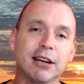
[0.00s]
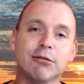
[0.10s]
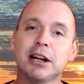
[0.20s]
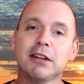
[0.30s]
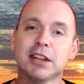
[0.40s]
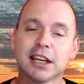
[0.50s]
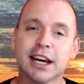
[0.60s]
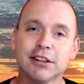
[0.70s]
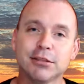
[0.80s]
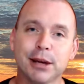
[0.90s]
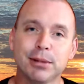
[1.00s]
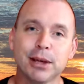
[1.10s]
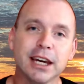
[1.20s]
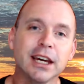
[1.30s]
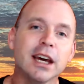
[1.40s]
whatever the case may
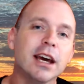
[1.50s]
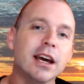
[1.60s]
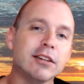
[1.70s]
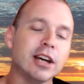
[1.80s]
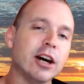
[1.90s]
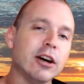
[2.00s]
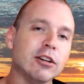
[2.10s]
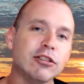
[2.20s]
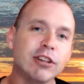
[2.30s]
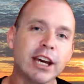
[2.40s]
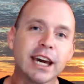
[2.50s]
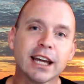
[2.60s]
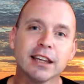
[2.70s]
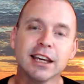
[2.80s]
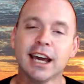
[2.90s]
be. So check
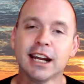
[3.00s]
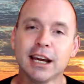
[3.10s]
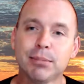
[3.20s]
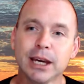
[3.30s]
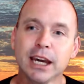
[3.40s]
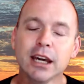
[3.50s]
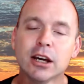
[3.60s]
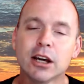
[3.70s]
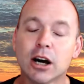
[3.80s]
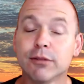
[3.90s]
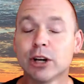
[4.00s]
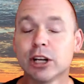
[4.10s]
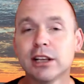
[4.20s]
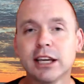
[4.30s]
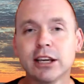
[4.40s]
out the NAB. I've got a
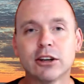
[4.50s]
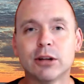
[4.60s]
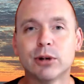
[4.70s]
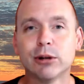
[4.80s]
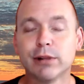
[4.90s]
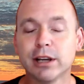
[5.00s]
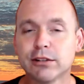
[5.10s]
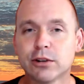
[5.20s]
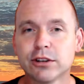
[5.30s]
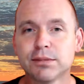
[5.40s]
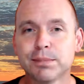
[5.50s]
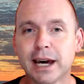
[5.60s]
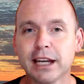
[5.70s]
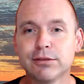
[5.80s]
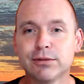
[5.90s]
link on my resources
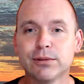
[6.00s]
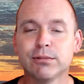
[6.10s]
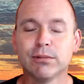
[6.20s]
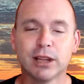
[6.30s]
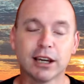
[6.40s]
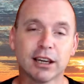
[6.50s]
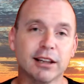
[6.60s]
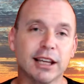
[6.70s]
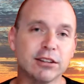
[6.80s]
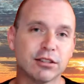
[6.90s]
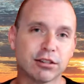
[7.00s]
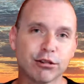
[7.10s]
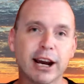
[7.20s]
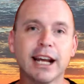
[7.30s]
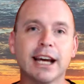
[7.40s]
page that links
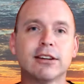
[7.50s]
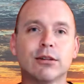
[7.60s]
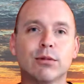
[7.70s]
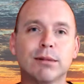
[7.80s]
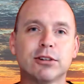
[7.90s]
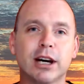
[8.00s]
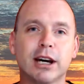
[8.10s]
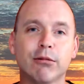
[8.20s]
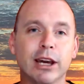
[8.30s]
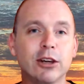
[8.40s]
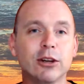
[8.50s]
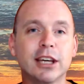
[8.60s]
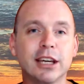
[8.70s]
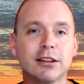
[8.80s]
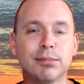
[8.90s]
straight out to the website where you
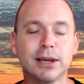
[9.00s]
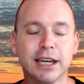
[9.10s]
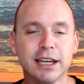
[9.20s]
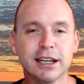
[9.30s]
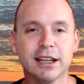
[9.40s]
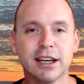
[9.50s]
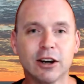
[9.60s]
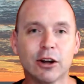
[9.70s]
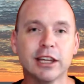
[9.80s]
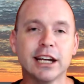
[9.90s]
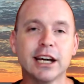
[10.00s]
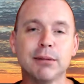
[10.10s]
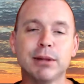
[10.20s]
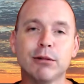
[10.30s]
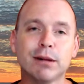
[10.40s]
need to be on the NAB
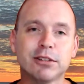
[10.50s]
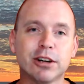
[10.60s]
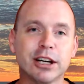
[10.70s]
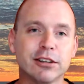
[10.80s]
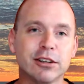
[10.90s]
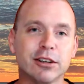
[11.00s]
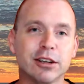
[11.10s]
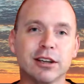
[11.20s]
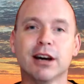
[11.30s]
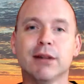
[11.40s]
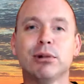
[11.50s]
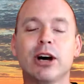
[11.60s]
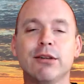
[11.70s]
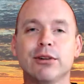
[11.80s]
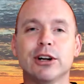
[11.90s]
website to apply
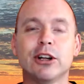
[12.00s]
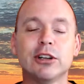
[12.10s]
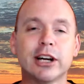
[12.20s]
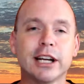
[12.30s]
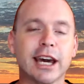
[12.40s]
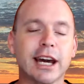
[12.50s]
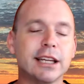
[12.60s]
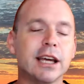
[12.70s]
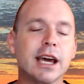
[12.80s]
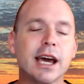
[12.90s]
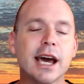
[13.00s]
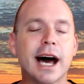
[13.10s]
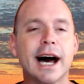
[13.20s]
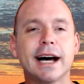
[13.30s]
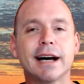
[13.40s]
for an online account.
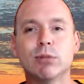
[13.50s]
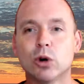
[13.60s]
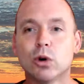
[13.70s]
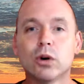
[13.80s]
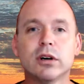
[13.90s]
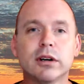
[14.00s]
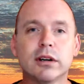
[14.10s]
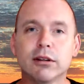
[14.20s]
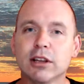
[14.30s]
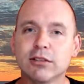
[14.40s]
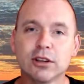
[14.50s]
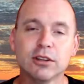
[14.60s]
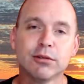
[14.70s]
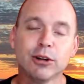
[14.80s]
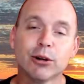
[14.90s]
Or as soon as
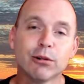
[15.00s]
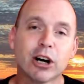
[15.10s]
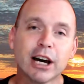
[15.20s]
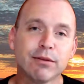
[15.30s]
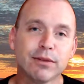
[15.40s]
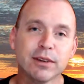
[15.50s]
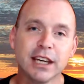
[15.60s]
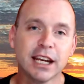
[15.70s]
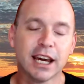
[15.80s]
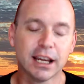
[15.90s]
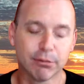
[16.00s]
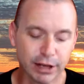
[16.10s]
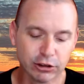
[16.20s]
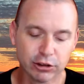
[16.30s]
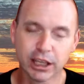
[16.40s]
you arrive, yet again,
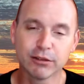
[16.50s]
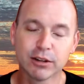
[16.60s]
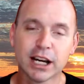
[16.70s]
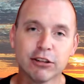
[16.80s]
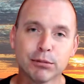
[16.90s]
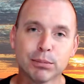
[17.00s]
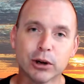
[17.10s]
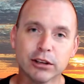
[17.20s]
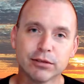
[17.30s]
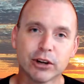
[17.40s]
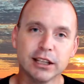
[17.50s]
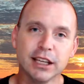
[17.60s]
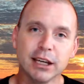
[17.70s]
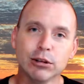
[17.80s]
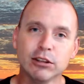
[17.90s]
make sure you've got 100 points of
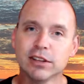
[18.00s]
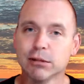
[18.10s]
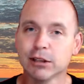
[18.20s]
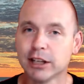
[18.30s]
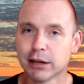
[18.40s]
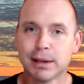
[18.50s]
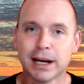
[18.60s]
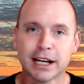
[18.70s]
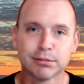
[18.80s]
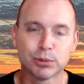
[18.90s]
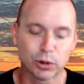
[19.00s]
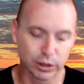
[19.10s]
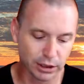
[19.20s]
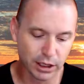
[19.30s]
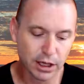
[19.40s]
ID, which is something like a passport,
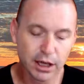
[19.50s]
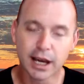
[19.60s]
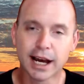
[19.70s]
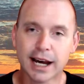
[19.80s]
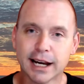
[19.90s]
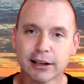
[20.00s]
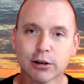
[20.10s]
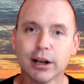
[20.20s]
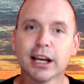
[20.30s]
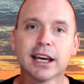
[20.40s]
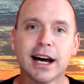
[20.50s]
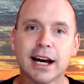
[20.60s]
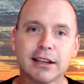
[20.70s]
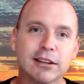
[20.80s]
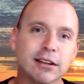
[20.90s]
credit
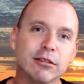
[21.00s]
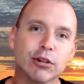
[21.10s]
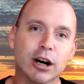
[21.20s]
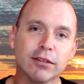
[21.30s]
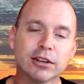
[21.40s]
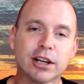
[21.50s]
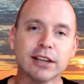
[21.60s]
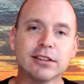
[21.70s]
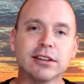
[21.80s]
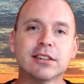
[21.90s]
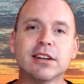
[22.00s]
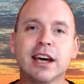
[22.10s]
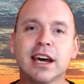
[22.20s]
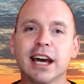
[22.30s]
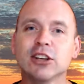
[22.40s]
card, driver's license,
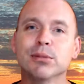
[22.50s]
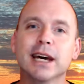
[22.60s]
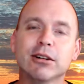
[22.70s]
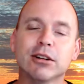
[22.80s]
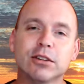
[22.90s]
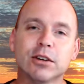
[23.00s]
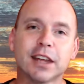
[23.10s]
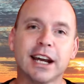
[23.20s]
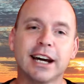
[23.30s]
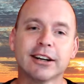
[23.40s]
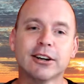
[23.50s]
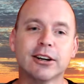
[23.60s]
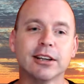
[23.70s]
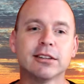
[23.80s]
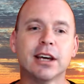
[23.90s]
and you'll be able to sort that out,
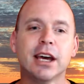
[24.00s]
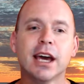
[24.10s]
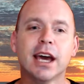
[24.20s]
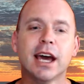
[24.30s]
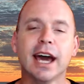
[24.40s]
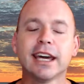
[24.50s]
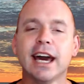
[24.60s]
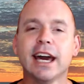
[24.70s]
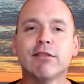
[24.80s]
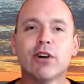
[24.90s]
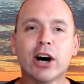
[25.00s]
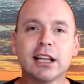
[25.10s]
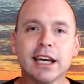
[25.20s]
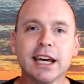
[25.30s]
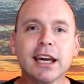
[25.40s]
guys. Okay,
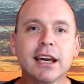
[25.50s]
finally,